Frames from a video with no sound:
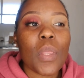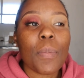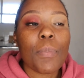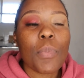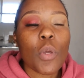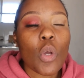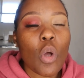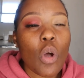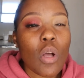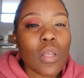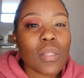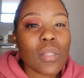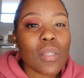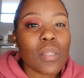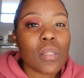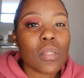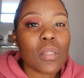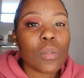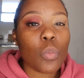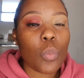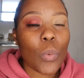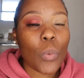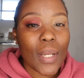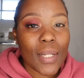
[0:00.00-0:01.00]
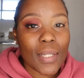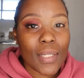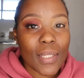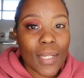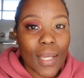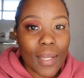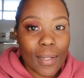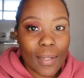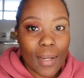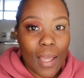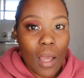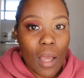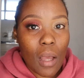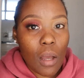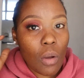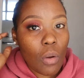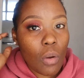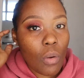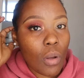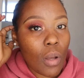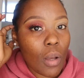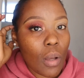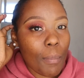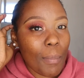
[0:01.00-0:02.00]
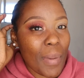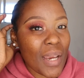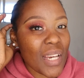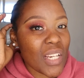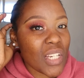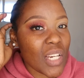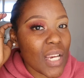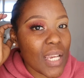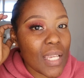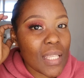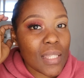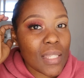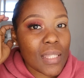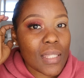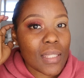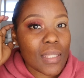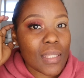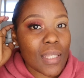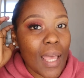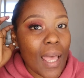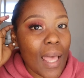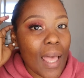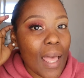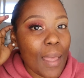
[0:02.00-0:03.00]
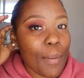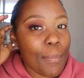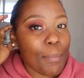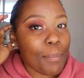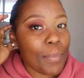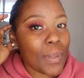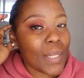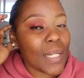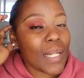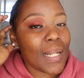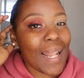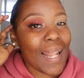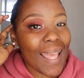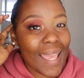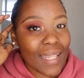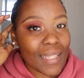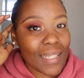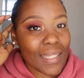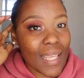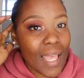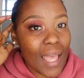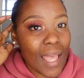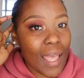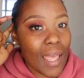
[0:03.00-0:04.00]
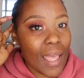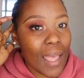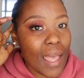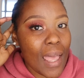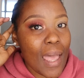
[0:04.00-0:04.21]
Because it's winter now, my shades are a bit lighter,